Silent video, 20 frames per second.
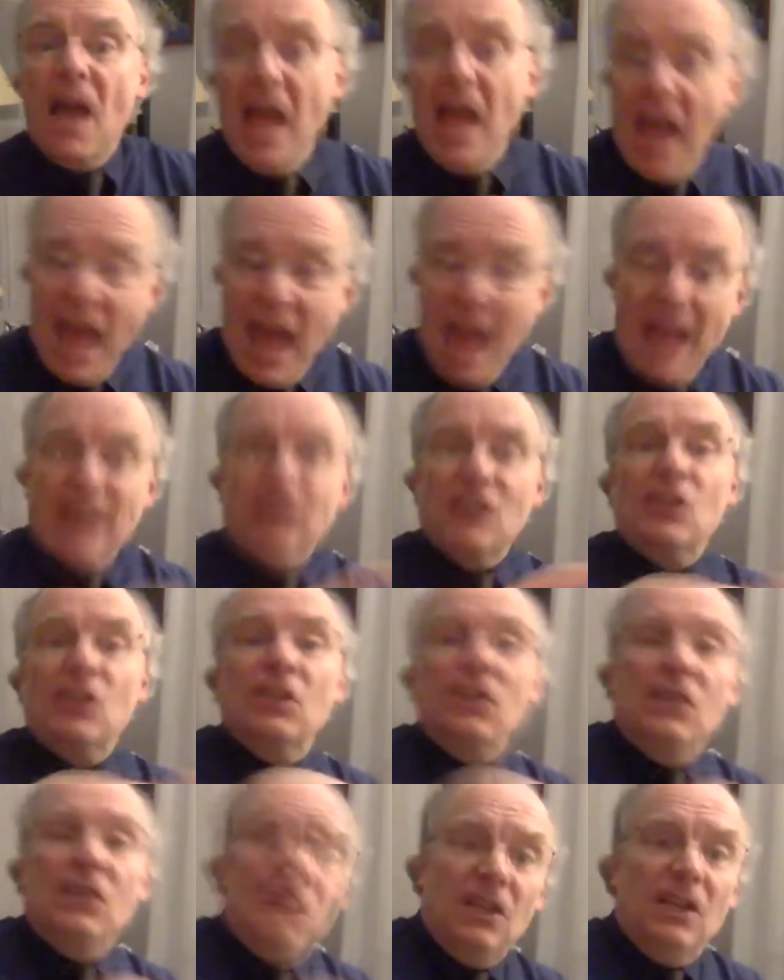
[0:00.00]
act
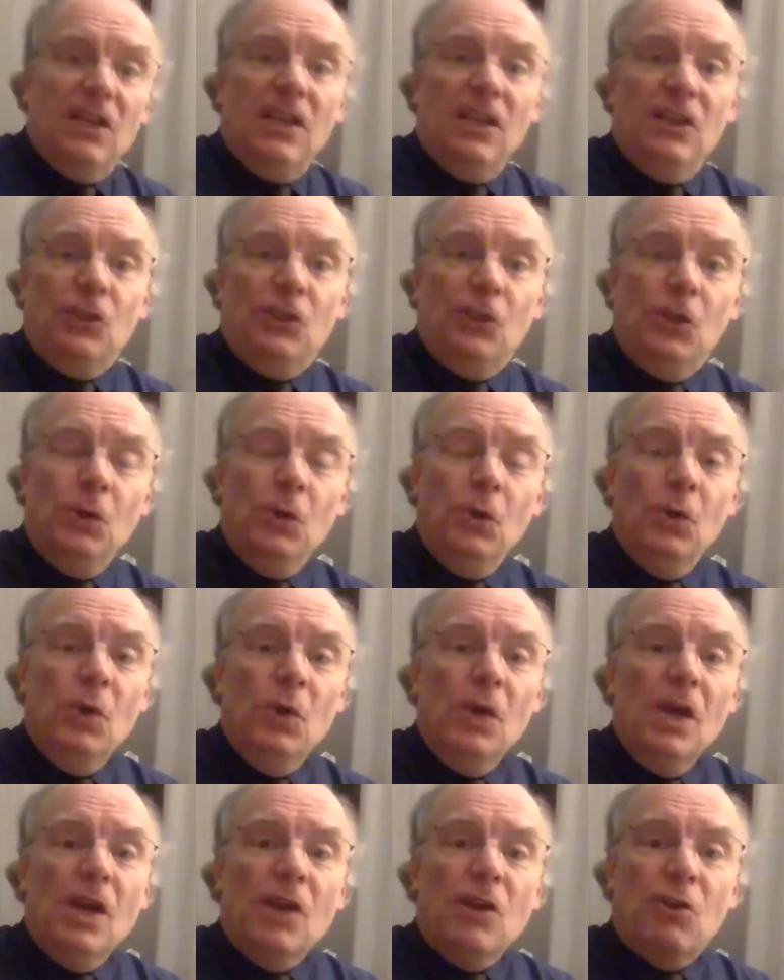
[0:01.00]
to
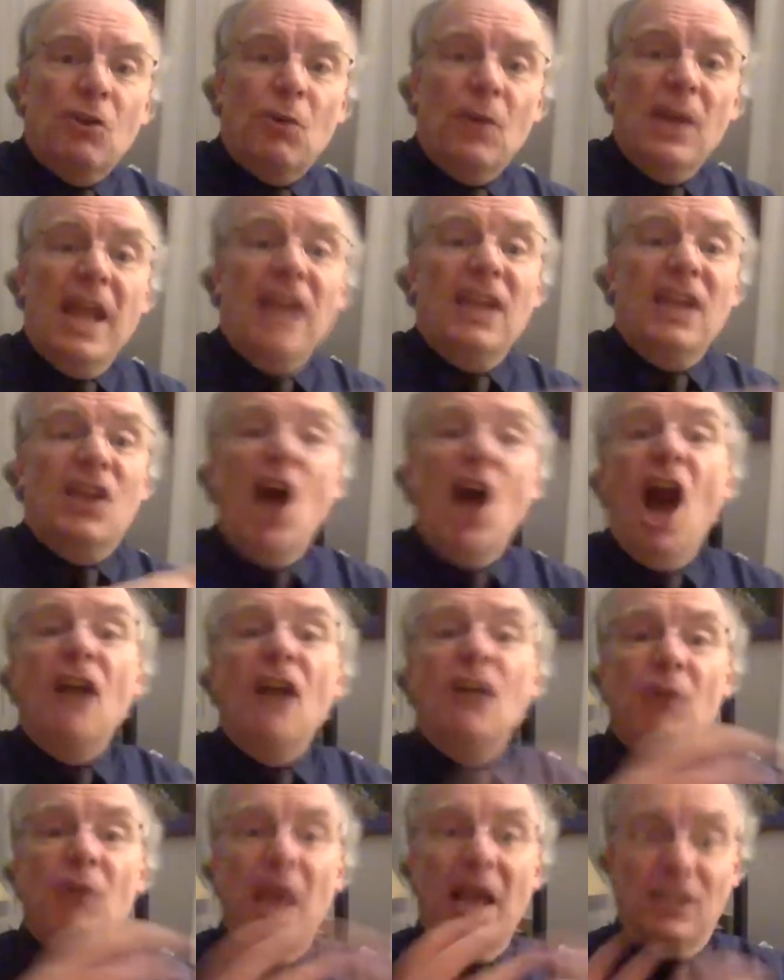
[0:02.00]
create
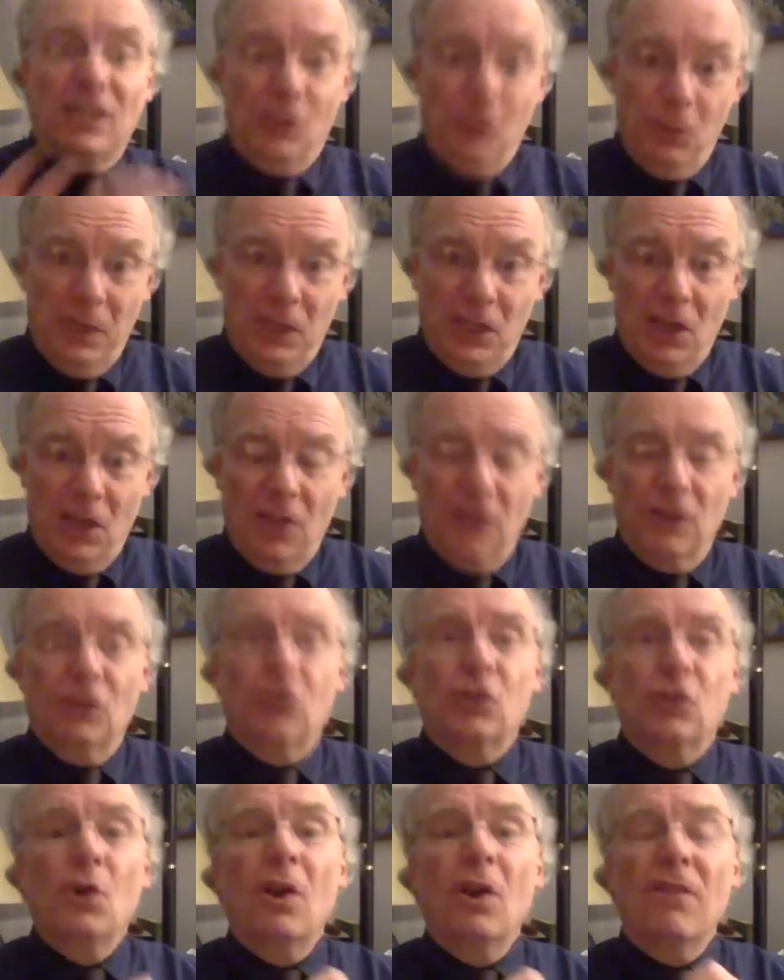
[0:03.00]
contrast to each other,
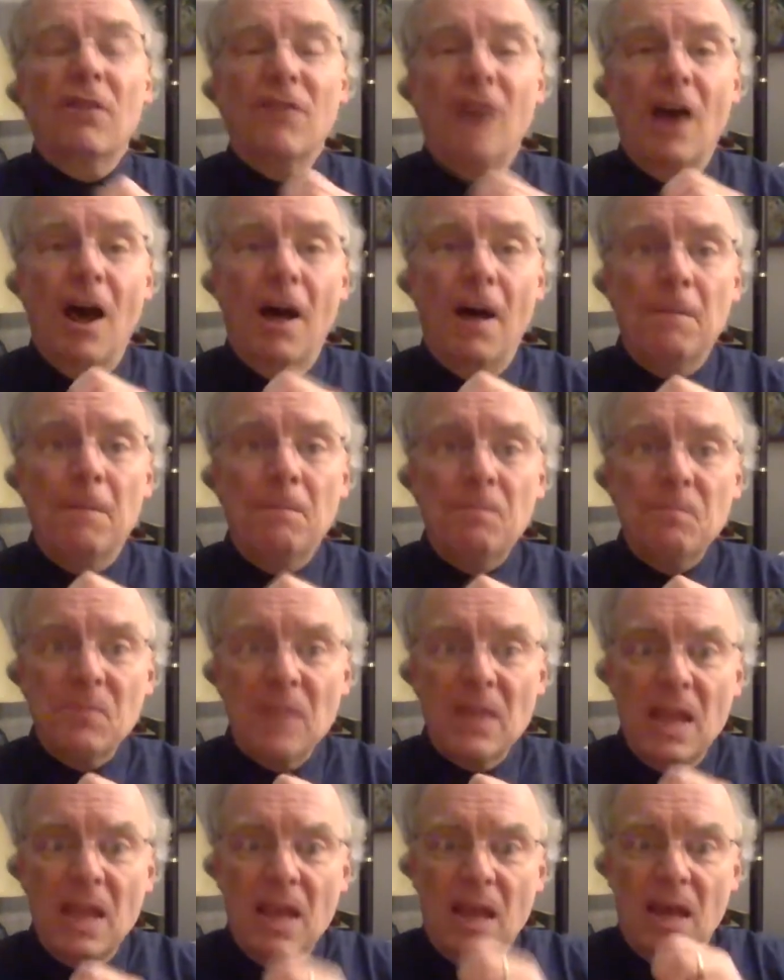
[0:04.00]
sort of
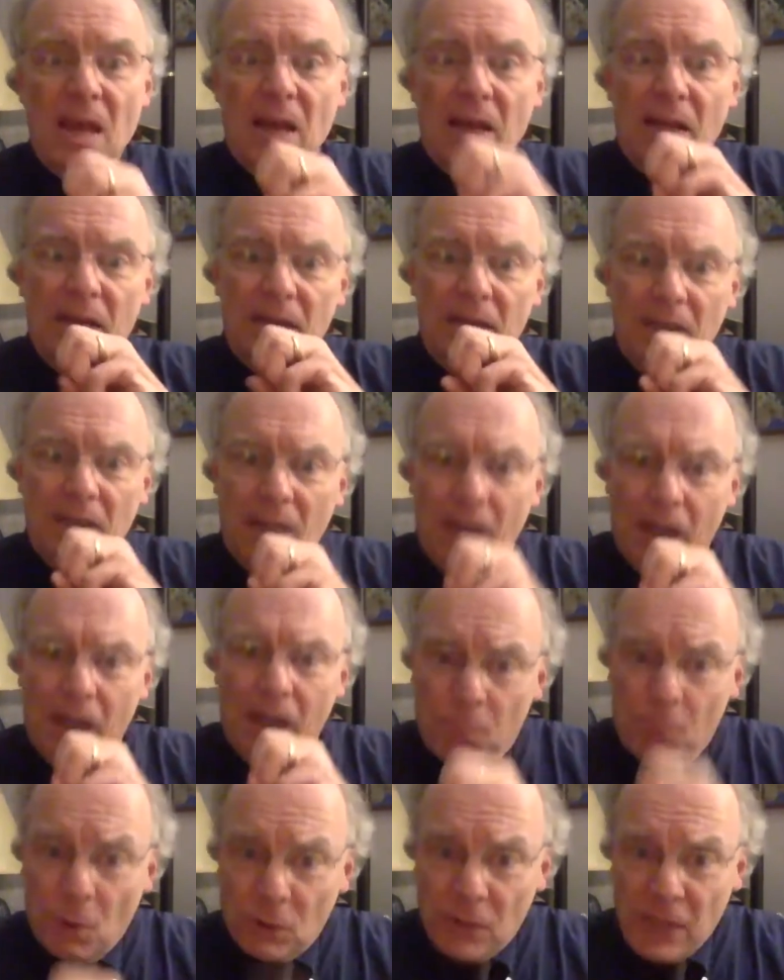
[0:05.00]
a
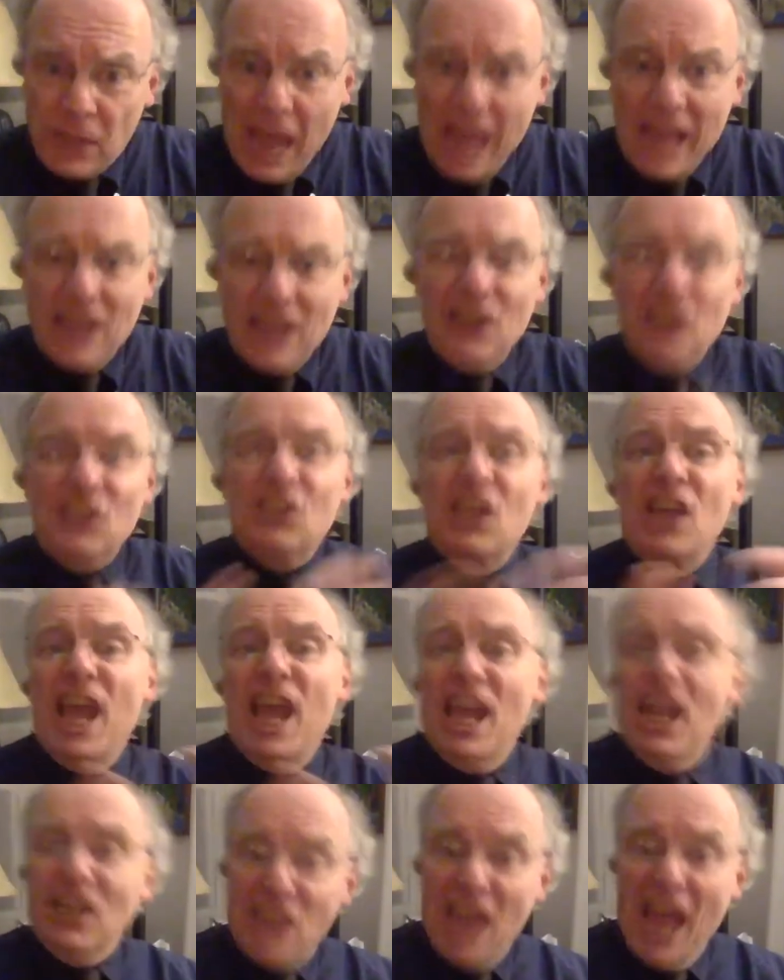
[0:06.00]

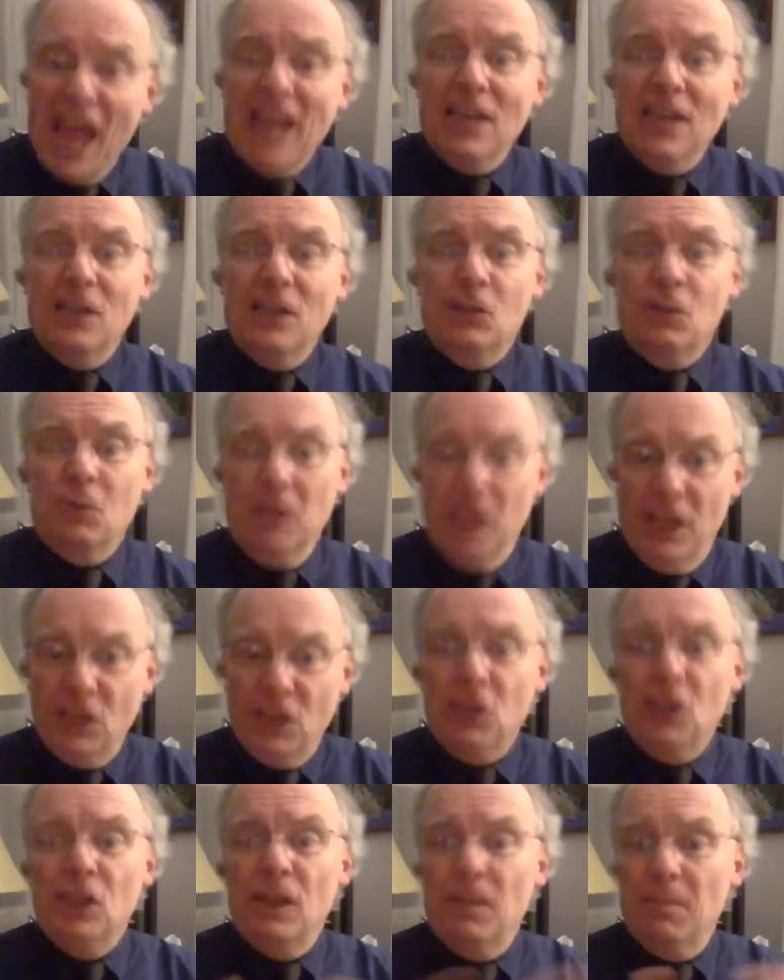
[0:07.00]
protagonist-antagonist
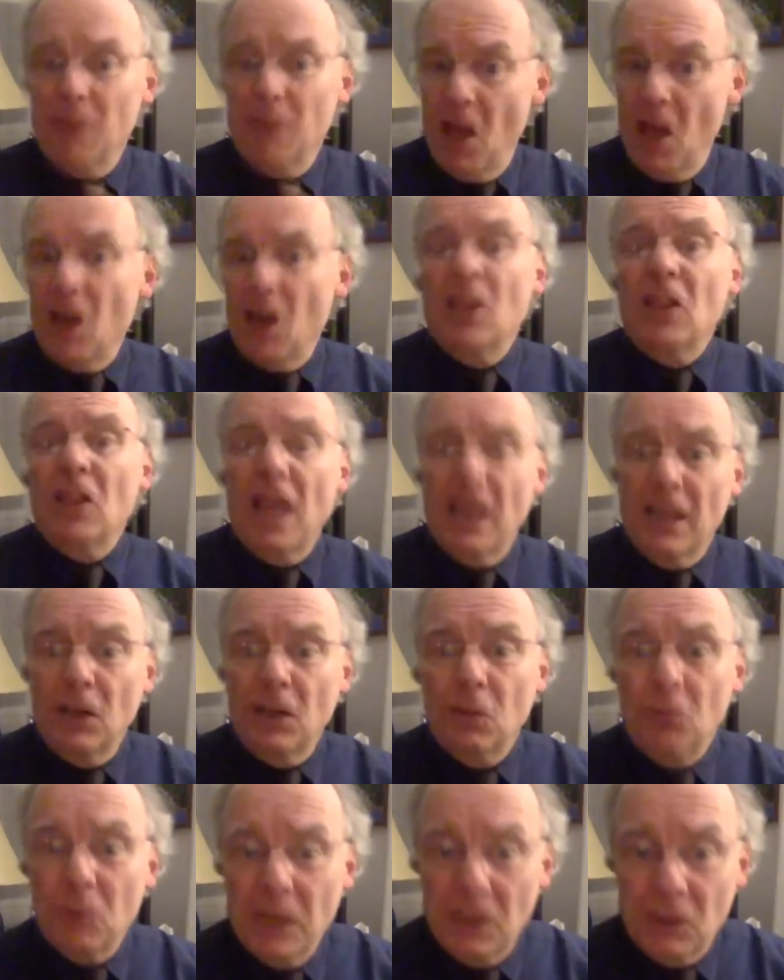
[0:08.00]
relationship, not unlike a
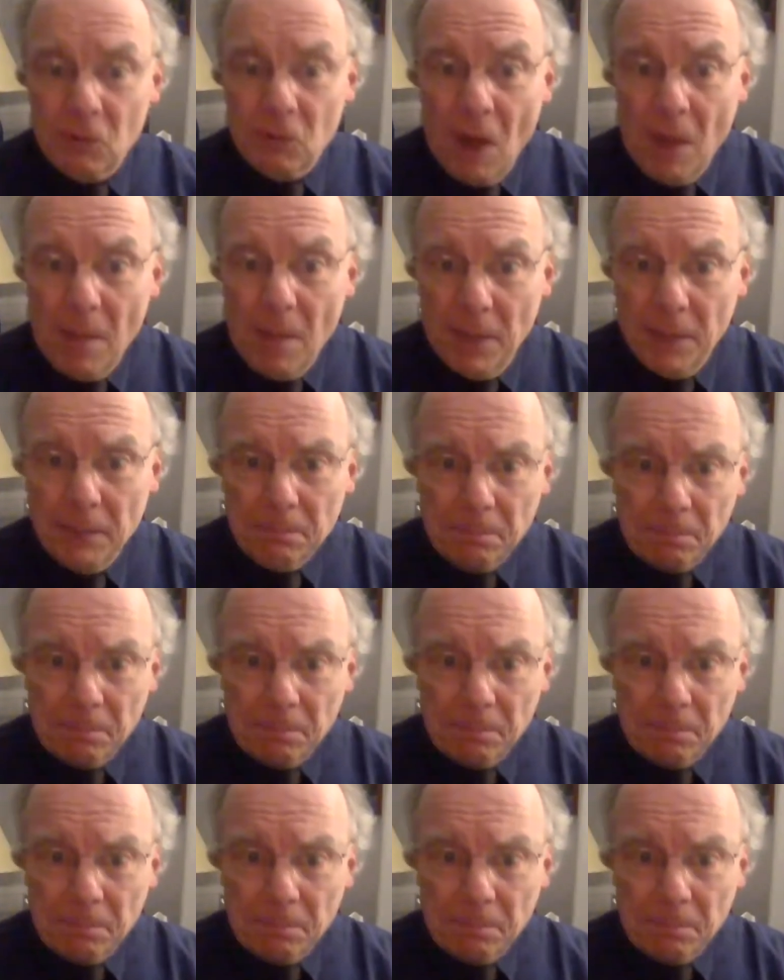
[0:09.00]
Greek drama.